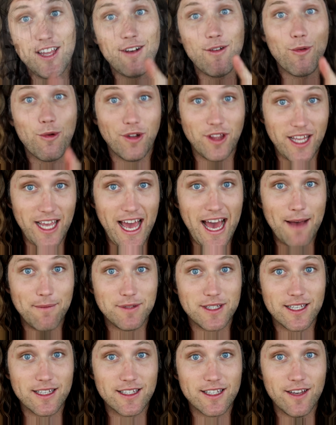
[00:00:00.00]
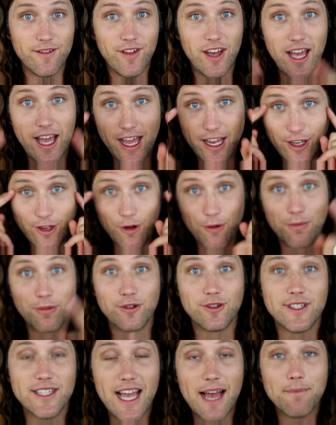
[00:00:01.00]
it or the absence of it. And your
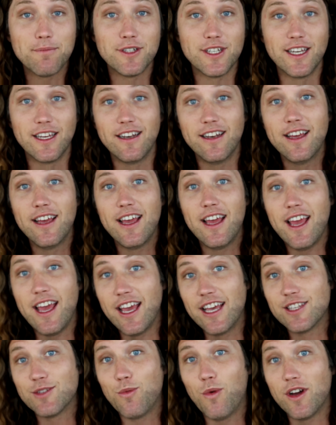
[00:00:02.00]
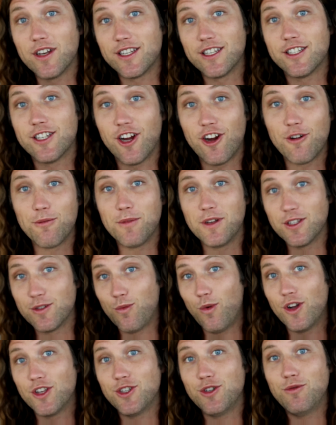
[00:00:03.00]
perception is what determines
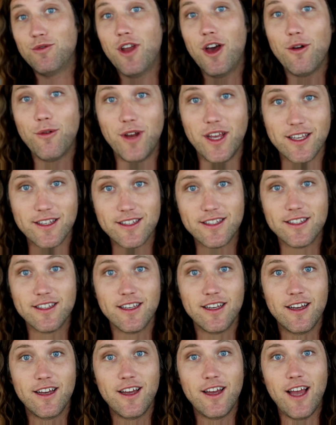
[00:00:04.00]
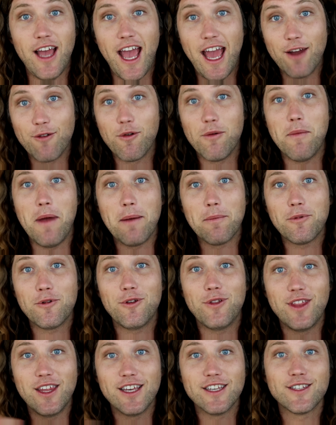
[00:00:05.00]
what you notice. And
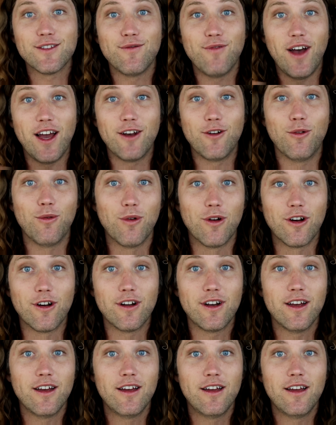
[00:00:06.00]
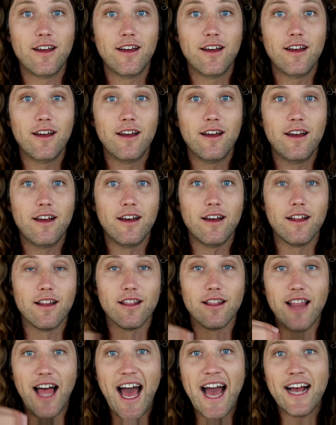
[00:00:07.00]
remember this final word.
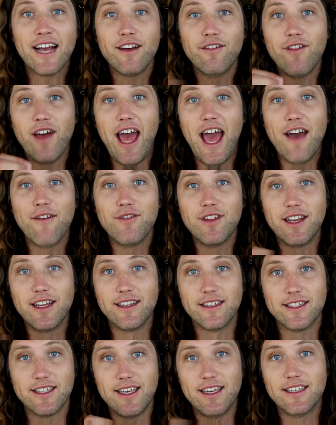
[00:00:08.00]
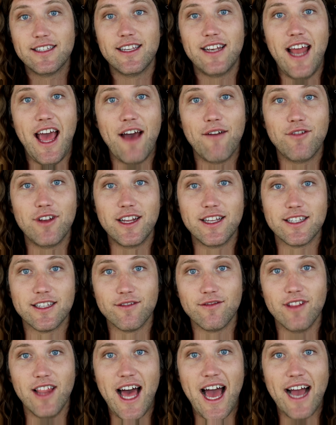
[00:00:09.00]
Lack of evidence is an evidence
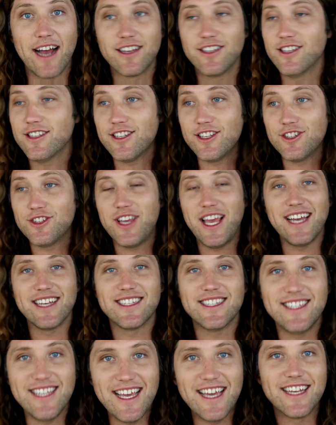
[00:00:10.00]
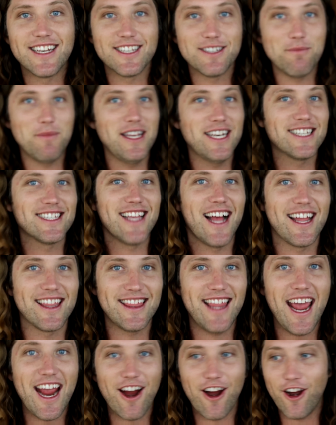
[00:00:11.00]
of lack. Just because you can't see it doesn't mean it's
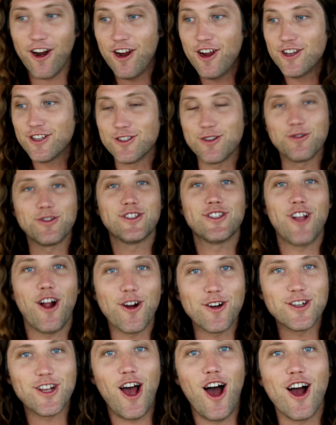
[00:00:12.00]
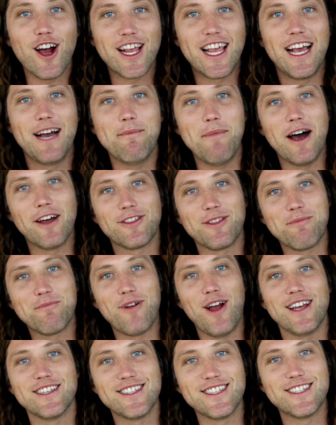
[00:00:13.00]
not there. So start talking about the
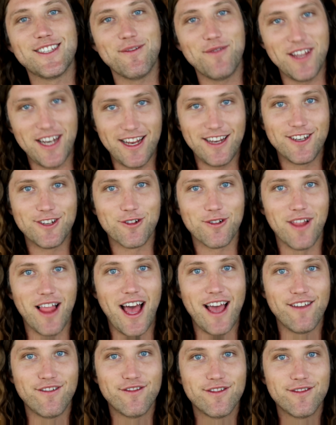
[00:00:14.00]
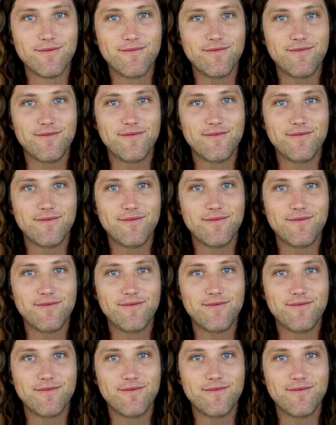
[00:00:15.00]
presence of it in your life.